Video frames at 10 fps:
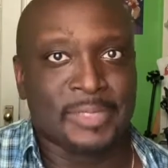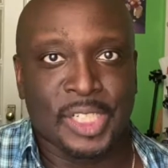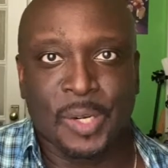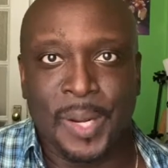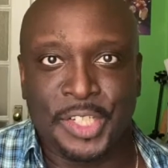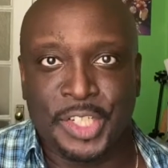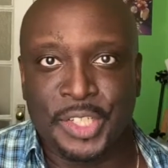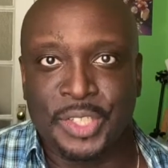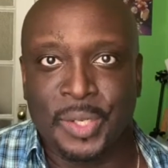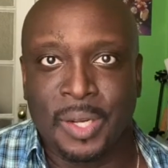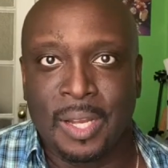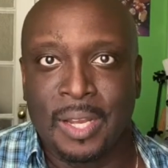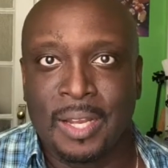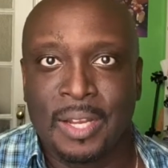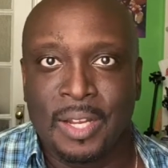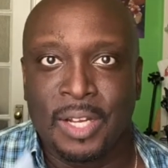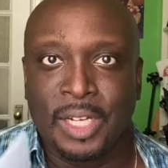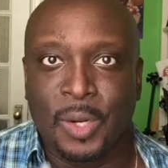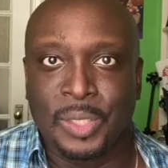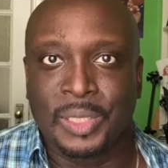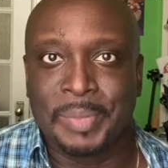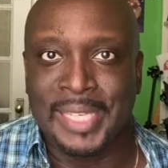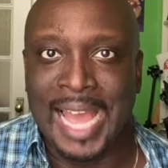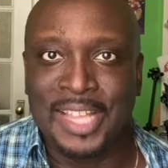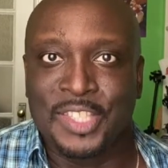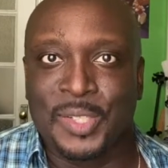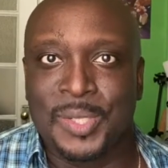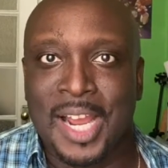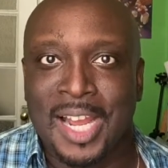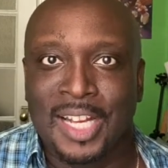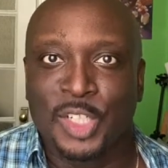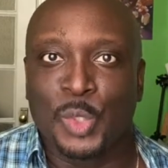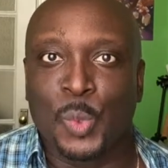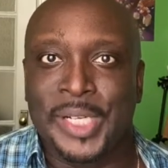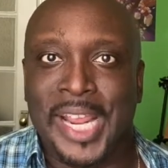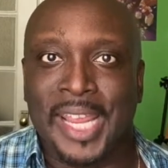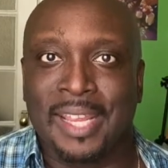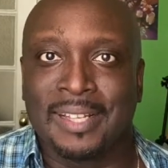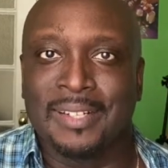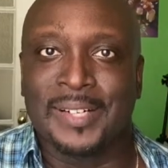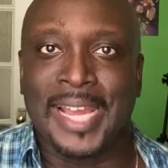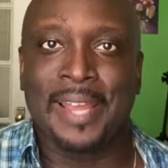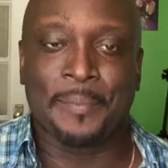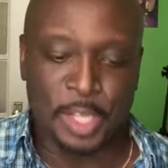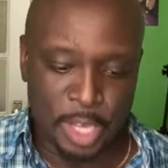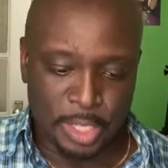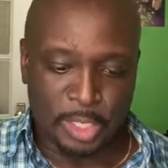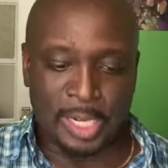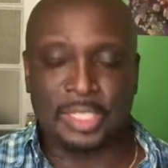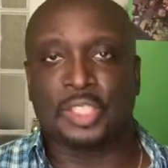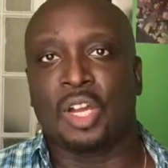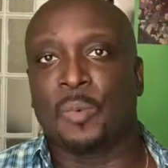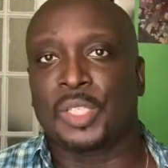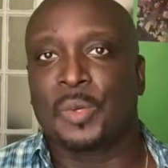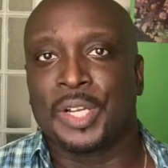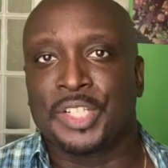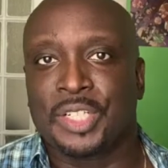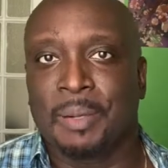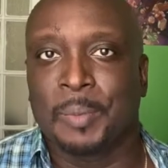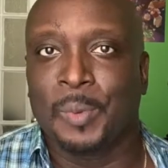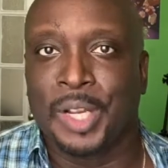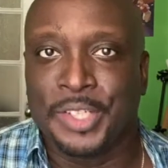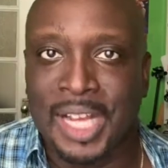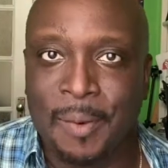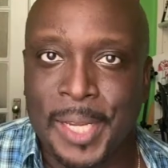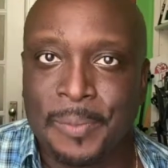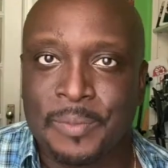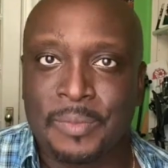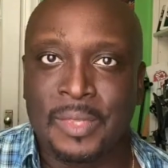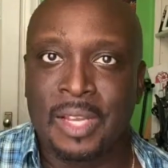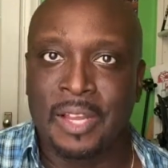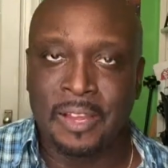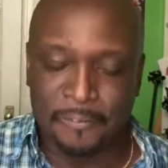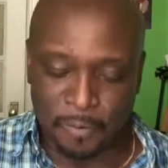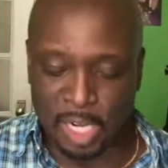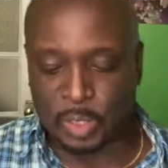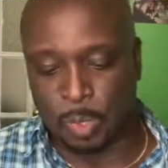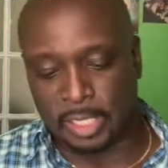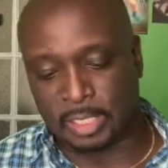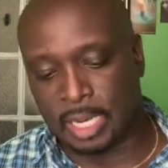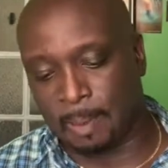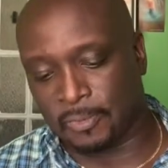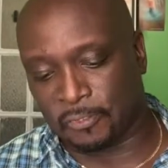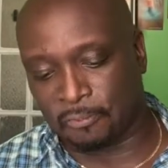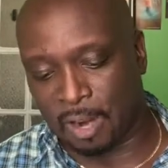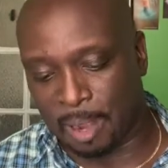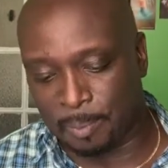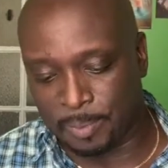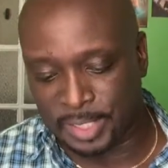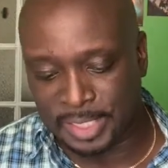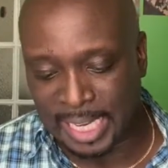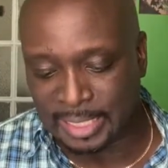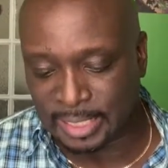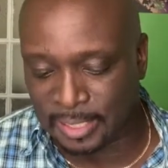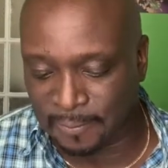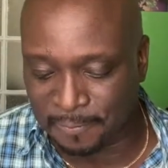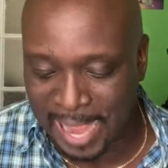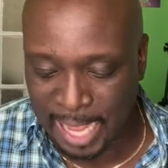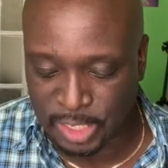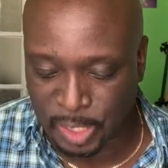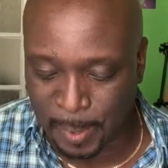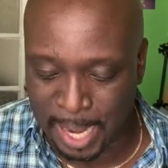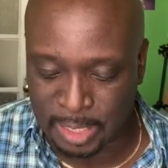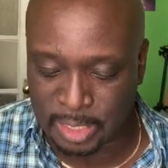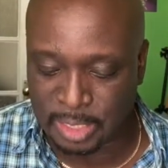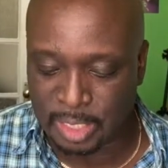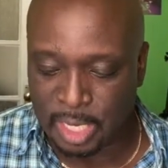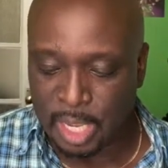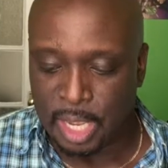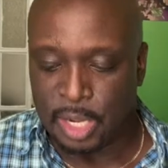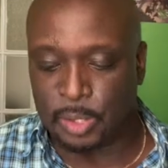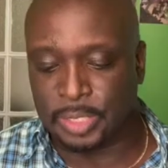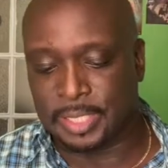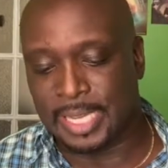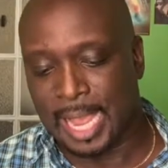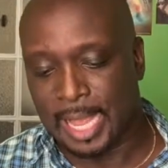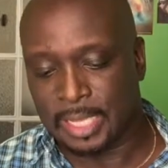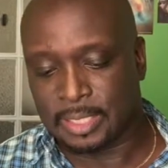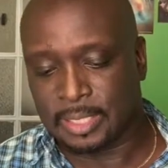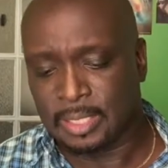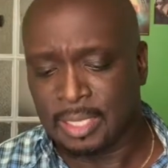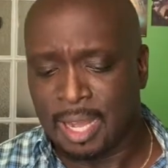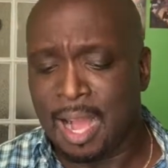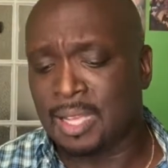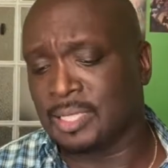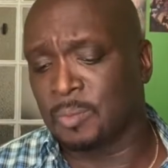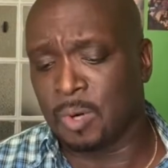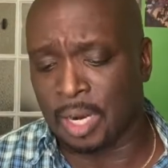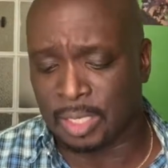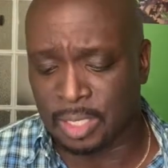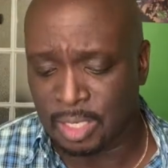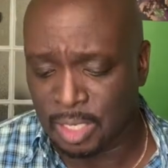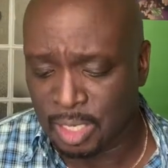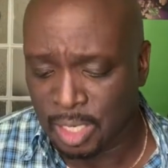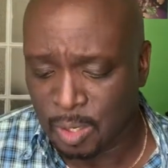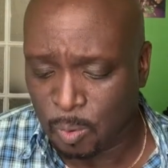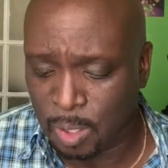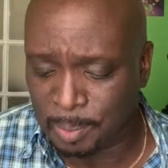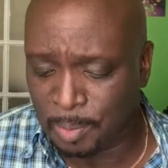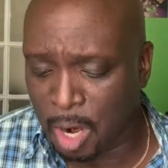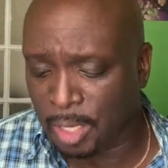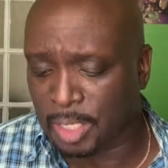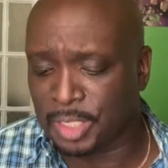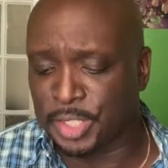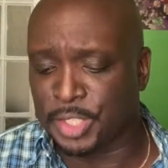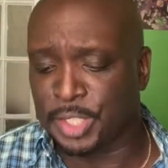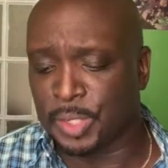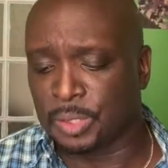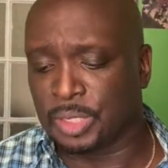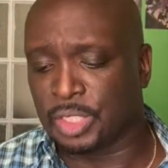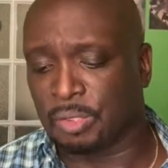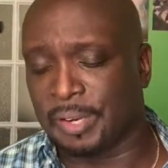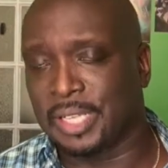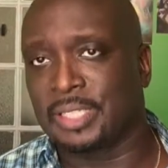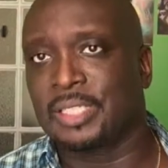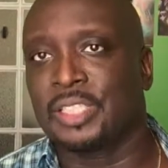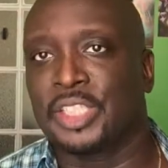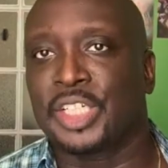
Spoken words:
questions are going to be answered today. Okay, so let's start with question number one, shall we? First one comes from Jessica Vasquez, who says, "Awesome work. What marker did you use to trace the